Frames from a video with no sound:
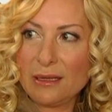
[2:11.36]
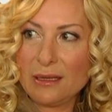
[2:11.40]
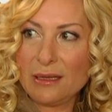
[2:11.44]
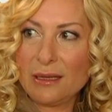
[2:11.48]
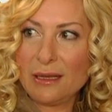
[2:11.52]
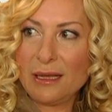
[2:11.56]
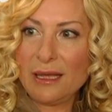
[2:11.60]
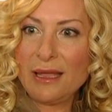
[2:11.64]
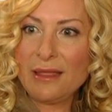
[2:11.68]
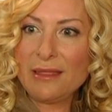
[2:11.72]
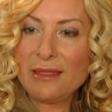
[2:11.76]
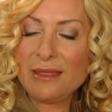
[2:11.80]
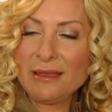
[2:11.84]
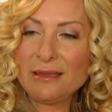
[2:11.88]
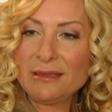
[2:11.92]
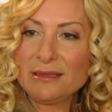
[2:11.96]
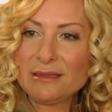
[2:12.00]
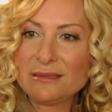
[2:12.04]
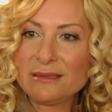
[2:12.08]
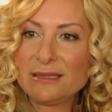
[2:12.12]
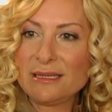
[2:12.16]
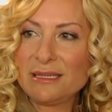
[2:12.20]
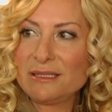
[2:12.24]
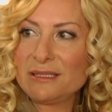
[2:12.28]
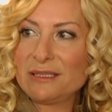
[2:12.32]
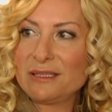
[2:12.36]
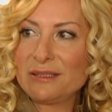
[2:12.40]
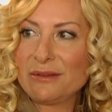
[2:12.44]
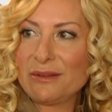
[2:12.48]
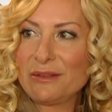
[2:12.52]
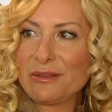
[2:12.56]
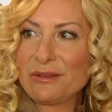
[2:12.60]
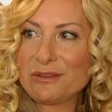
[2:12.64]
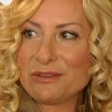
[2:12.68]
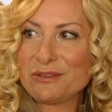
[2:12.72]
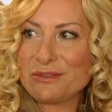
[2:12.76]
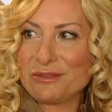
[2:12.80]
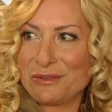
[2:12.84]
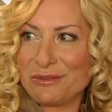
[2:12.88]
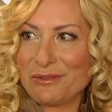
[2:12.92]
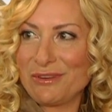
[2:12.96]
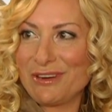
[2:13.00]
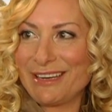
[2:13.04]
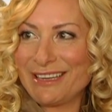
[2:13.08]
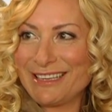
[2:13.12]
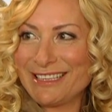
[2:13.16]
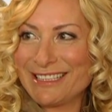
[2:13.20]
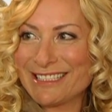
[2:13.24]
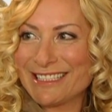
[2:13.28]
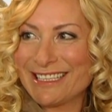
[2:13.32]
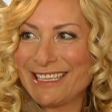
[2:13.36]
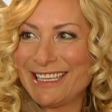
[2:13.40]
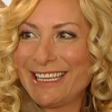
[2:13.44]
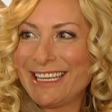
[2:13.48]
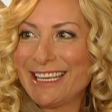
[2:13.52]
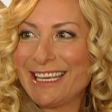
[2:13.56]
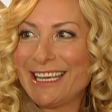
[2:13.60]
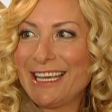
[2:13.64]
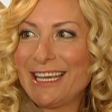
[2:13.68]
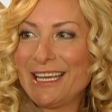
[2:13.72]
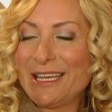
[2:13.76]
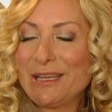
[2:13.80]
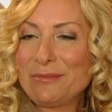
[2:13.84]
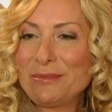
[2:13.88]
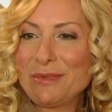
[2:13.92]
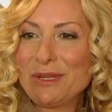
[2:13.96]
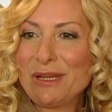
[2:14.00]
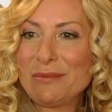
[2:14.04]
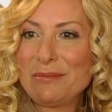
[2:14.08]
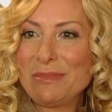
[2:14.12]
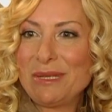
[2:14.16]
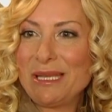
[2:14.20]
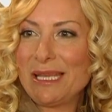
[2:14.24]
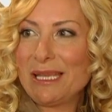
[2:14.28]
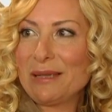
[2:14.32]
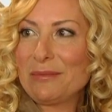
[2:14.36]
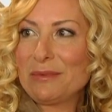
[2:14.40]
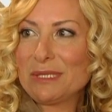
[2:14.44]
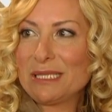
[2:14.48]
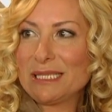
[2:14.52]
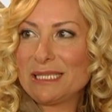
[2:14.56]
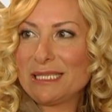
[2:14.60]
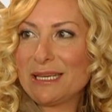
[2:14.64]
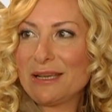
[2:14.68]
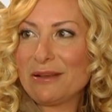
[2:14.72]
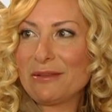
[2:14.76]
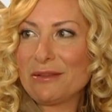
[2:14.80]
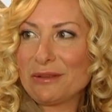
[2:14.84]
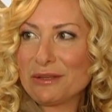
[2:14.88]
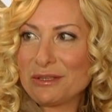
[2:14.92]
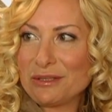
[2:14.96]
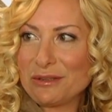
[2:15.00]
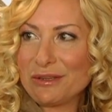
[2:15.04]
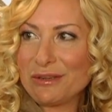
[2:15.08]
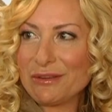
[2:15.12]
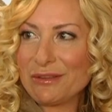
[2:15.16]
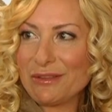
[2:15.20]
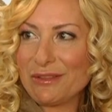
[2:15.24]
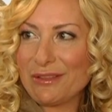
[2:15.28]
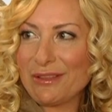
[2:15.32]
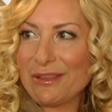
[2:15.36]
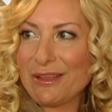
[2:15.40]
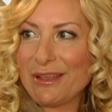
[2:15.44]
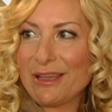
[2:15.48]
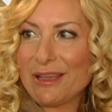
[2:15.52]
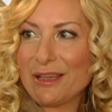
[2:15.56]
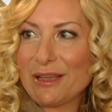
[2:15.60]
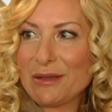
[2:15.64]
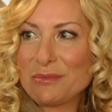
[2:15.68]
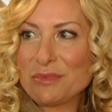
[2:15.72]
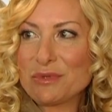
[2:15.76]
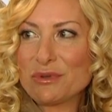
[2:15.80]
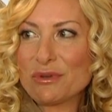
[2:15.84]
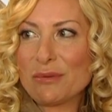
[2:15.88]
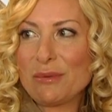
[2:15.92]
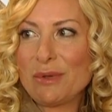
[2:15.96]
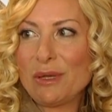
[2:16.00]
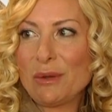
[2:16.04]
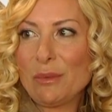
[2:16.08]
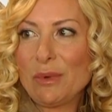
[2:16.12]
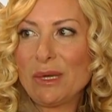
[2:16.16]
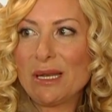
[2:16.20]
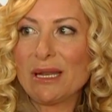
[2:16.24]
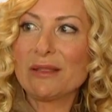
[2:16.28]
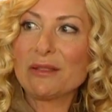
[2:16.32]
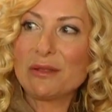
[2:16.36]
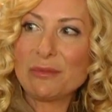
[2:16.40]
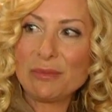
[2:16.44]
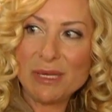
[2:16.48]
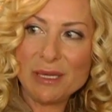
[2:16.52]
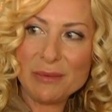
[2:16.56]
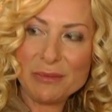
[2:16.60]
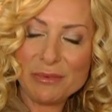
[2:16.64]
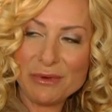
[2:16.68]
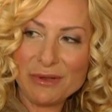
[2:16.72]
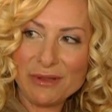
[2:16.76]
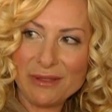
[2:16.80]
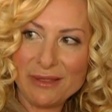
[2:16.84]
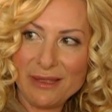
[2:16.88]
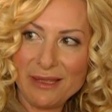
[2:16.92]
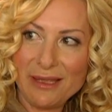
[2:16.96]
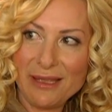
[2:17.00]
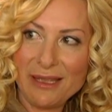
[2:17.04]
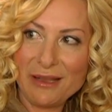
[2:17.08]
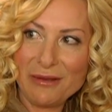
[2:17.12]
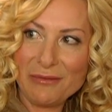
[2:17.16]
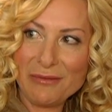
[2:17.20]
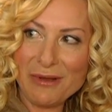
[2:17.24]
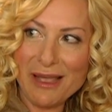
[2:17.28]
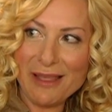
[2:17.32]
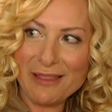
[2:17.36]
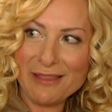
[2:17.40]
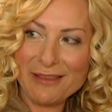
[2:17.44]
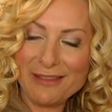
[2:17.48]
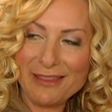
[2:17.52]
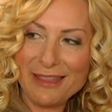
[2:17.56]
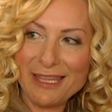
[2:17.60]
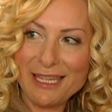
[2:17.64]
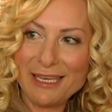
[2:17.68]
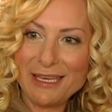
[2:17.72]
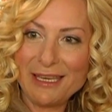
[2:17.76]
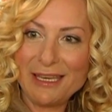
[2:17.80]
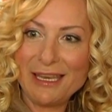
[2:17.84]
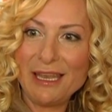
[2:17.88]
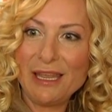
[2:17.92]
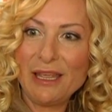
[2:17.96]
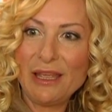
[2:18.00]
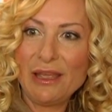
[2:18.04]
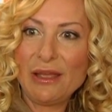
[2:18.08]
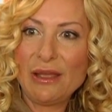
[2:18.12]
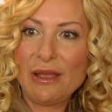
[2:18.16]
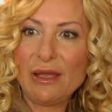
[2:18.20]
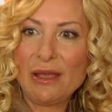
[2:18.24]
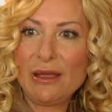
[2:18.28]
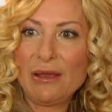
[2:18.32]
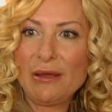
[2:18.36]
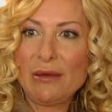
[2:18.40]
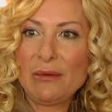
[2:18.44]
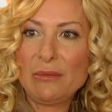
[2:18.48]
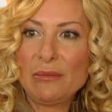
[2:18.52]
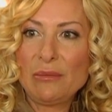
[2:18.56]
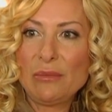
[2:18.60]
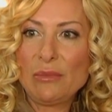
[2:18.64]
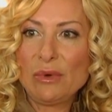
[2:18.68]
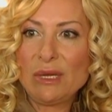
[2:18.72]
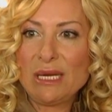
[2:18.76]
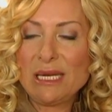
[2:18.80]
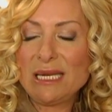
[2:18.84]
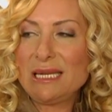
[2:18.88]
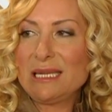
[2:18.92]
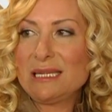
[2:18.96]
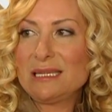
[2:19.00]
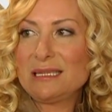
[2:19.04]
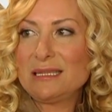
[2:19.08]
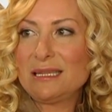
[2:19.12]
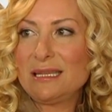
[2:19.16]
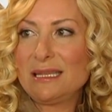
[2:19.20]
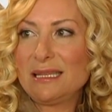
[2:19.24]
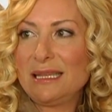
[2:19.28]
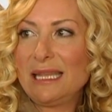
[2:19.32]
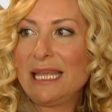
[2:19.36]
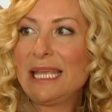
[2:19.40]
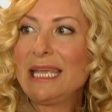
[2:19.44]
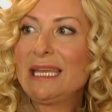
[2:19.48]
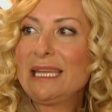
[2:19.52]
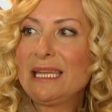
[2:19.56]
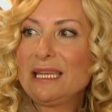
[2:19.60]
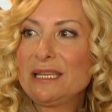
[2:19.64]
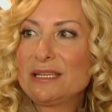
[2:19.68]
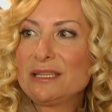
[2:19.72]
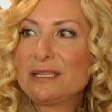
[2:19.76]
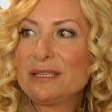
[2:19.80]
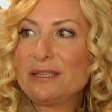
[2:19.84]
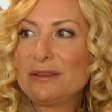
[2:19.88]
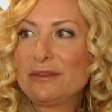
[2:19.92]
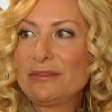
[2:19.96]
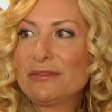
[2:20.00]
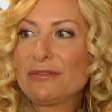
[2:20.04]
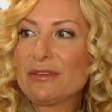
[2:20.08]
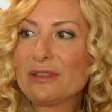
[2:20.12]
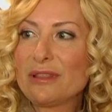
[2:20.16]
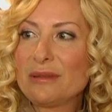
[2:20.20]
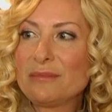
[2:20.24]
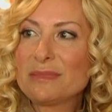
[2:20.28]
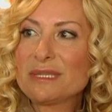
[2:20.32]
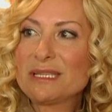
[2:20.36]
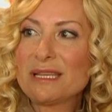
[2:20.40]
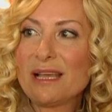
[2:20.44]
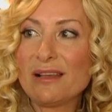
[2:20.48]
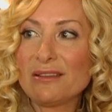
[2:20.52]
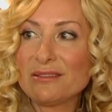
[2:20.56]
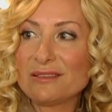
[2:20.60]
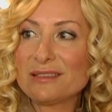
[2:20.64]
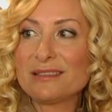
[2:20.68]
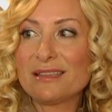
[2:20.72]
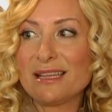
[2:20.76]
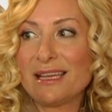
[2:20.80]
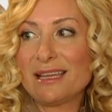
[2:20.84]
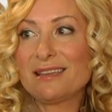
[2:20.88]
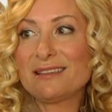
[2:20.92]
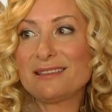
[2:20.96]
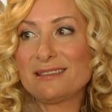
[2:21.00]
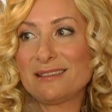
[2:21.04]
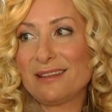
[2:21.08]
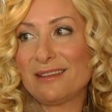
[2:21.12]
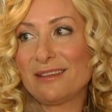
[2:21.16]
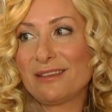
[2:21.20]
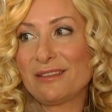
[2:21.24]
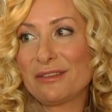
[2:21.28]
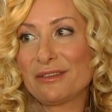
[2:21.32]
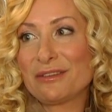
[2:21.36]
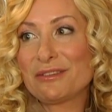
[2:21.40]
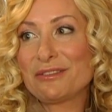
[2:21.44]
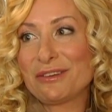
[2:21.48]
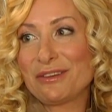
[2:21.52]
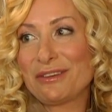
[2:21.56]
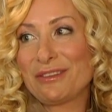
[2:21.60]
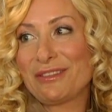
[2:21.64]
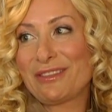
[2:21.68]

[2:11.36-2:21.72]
I think listening to others' stories, not being able to tell their truth, absorbing what other people are thinking rather than what it is that they need to do for themselves, and that is telling their truth.